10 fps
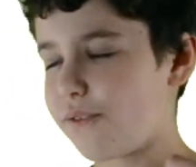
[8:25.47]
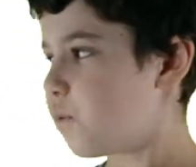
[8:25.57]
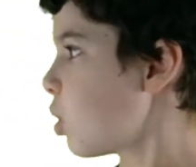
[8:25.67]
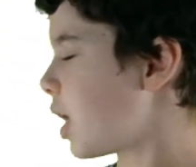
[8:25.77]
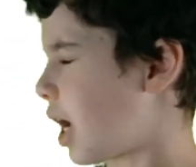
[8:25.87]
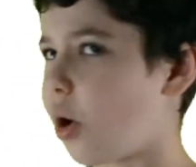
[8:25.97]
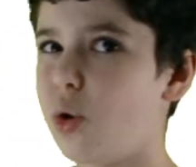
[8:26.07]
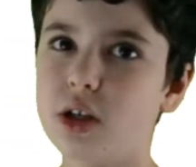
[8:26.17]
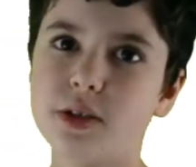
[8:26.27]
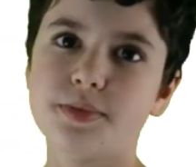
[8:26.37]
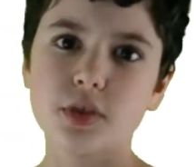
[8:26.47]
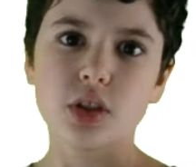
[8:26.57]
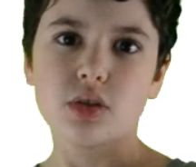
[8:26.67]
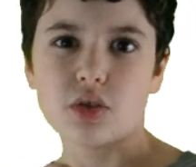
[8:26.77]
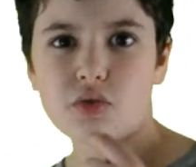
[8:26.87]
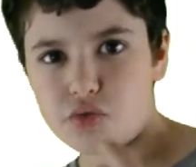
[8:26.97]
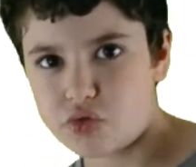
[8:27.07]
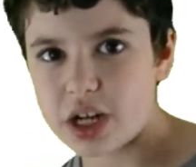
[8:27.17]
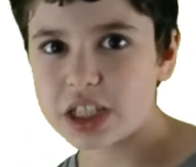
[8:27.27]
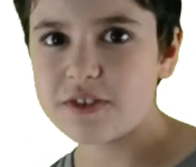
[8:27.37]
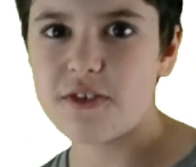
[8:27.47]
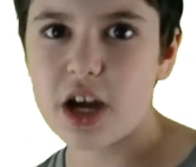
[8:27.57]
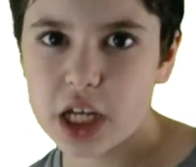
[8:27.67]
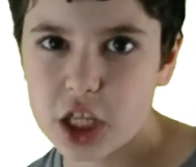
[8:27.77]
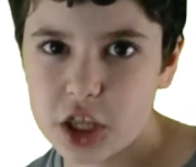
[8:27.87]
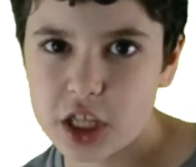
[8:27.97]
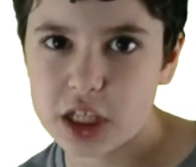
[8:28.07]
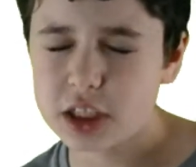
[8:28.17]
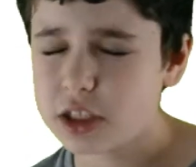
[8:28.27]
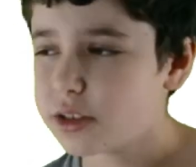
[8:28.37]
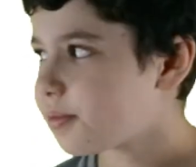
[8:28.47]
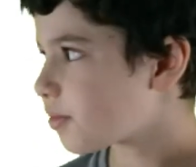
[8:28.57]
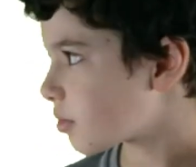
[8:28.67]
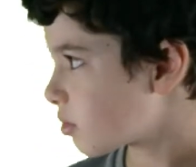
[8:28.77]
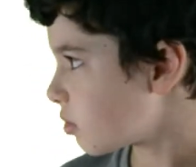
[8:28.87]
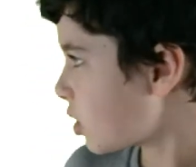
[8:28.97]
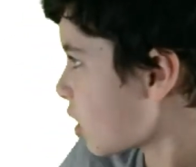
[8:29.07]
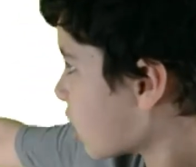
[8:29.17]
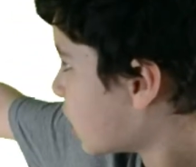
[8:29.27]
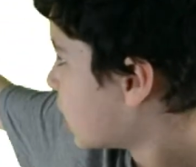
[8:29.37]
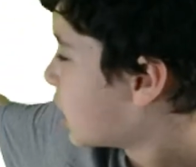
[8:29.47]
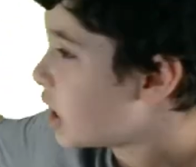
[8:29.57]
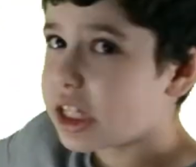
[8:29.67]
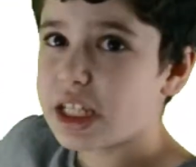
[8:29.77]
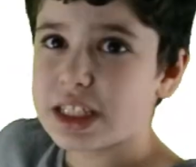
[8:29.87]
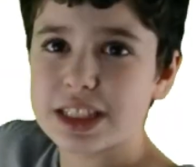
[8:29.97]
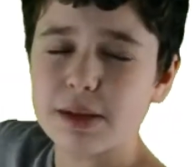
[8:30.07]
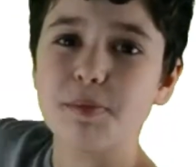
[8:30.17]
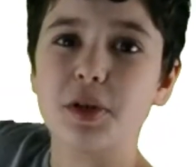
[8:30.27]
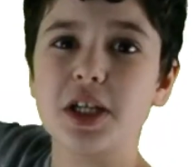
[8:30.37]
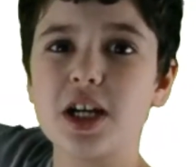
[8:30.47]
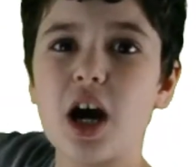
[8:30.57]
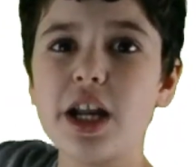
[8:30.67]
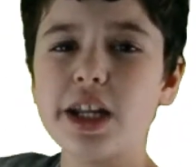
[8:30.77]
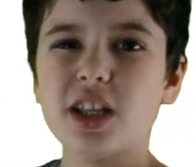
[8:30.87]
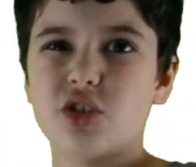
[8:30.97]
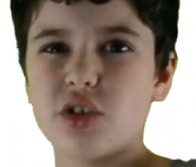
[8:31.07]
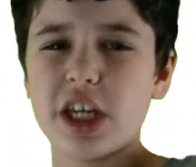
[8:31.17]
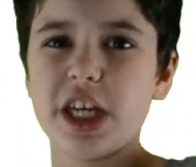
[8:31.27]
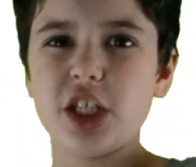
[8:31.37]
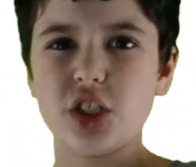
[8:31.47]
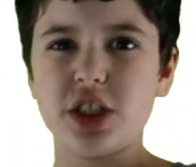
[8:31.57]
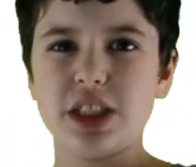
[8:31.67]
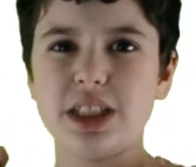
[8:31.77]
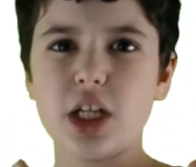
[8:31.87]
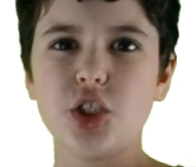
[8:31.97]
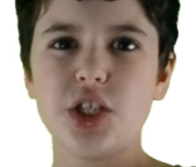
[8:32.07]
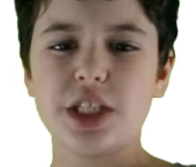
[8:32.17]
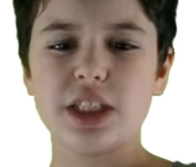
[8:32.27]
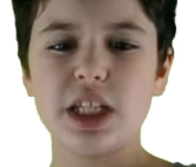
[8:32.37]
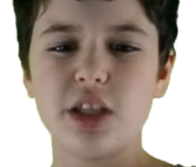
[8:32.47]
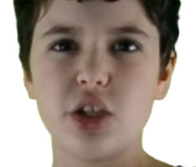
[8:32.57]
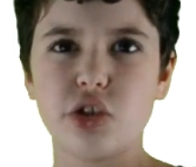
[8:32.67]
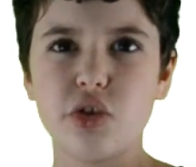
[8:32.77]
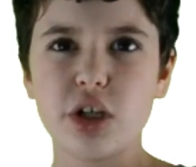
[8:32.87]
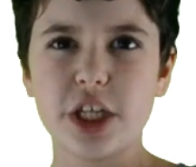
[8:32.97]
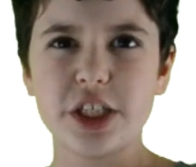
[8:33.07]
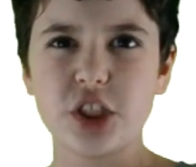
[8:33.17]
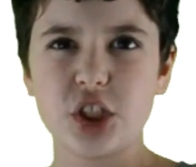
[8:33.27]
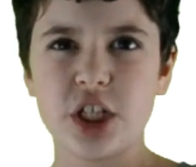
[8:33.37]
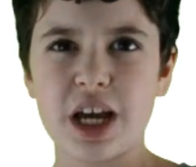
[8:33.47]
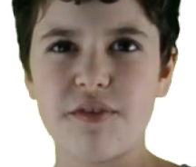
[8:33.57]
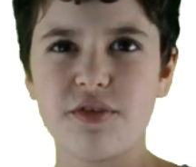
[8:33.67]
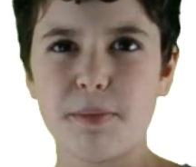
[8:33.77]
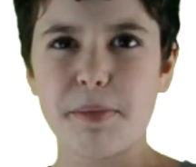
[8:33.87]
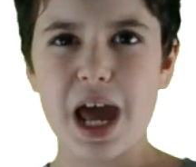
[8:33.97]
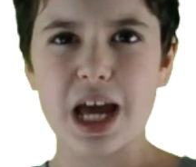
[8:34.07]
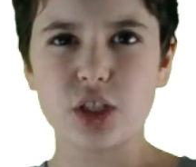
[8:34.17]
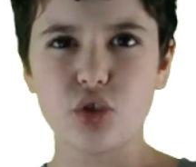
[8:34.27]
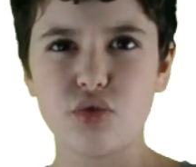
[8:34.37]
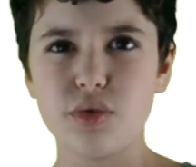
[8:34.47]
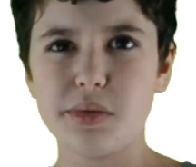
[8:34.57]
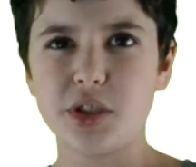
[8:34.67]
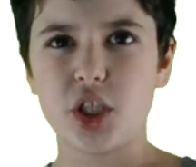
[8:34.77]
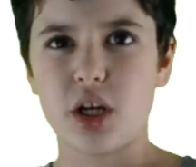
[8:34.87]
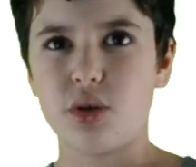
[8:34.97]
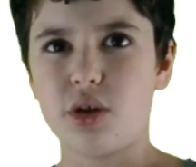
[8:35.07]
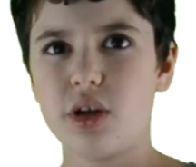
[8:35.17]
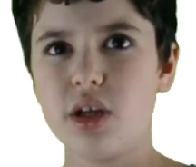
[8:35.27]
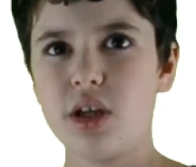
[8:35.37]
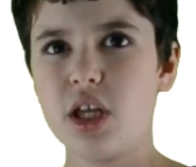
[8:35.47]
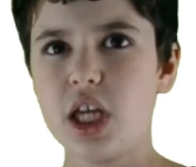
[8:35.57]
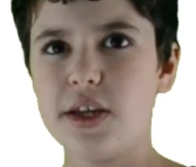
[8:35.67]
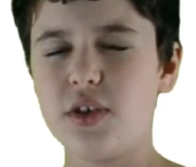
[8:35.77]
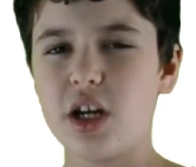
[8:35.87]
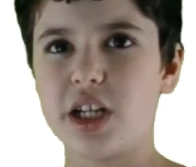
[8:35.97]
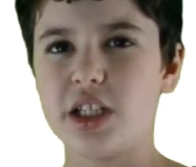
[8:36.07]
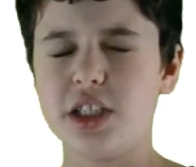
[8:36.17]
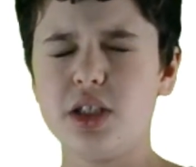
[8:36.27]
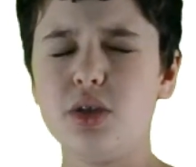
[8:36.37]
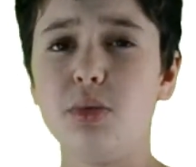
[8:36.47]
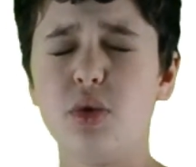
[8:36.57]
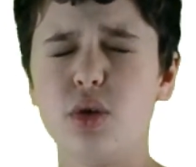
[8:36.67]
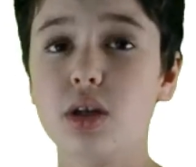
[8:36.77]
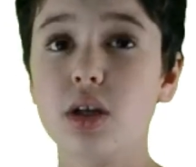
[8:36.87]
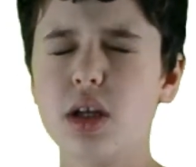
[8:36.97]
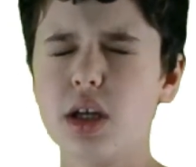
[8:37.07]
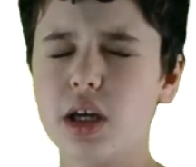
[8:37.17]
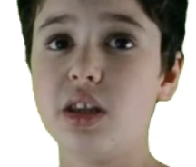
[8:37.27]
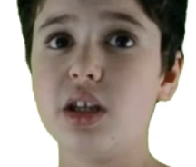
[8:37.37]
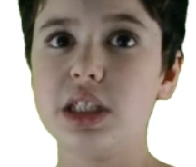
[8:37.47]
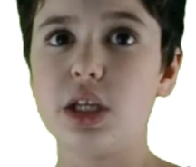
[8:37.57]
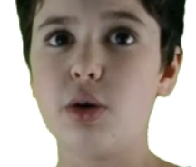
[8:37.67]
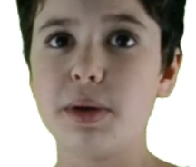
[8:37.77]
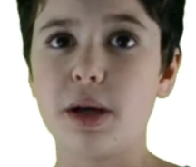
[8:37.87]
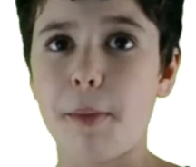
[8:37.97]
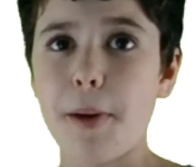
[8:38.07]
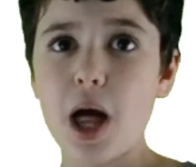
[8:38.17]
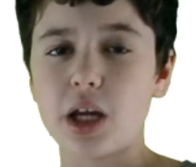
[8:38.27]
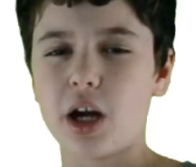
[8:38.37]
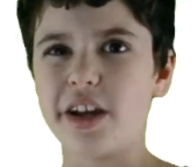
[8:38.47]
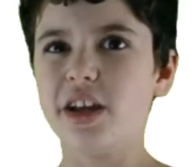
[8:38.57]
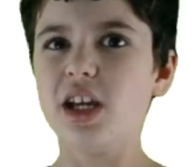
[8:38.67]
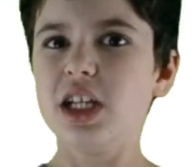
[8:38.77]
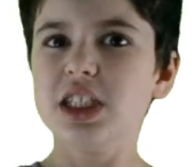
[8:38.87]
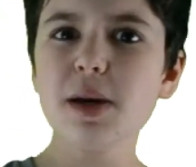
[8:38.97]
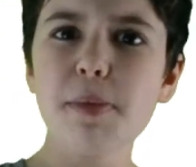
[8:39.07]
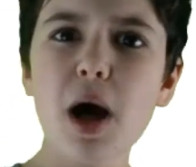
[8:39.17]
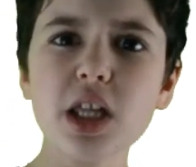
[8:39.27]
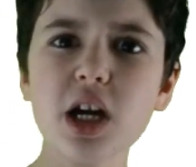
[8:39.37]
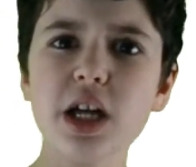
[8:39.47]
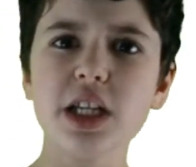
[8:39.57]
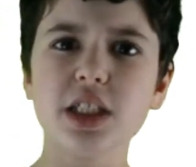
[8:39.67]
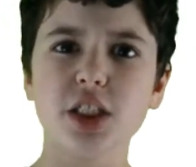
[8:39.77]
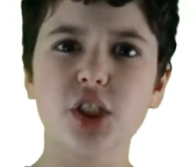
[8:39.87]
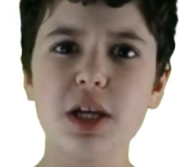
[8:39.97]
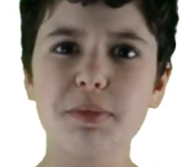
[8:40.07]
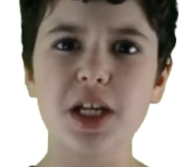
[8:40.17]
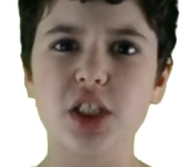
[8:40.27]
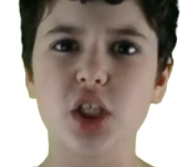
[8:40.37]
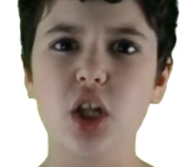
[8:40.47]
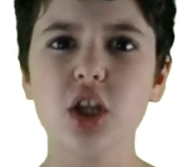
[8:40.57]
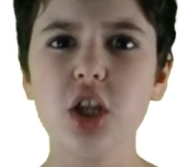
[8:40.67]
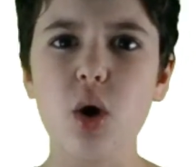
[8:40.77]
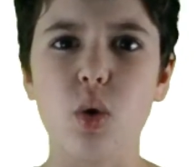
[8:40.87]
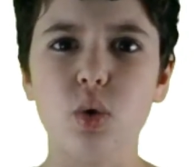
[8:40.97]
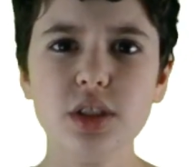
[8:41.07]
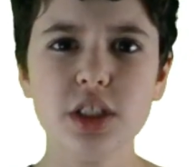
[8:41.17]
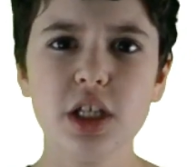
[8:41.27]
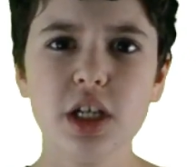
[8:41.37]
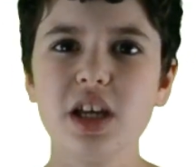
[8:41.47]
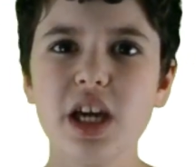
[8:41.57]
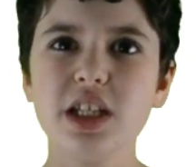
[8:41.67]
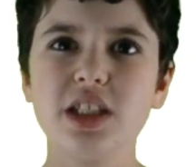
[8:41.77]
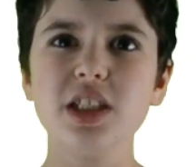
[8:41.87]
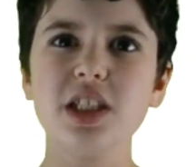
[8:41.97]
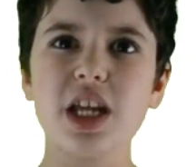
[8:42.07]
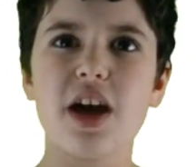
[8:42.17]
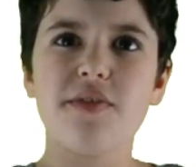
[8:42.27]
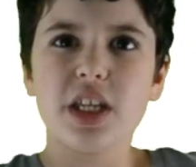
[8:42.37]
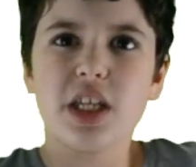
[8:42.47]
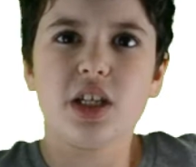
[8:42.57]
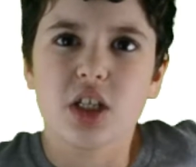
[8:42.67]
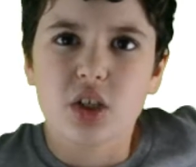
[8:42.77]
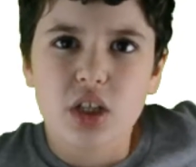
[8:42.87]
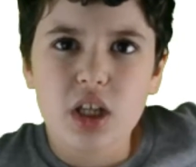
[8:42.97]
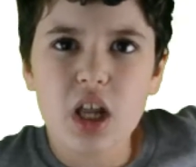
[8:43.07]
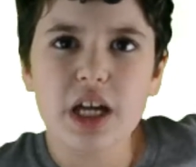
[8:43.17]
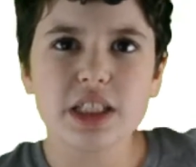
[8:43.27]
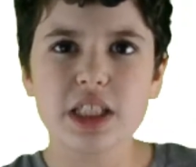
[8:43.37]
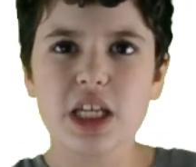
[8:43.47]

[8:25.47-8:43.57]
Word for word: For now, rectifying things is simply cutting the truncation to such an extent that the truncation have to pass through each other if you gotta continue more, and thus they don't become a polygon. See, a polygon is a shape that is closed and doesn't have any lines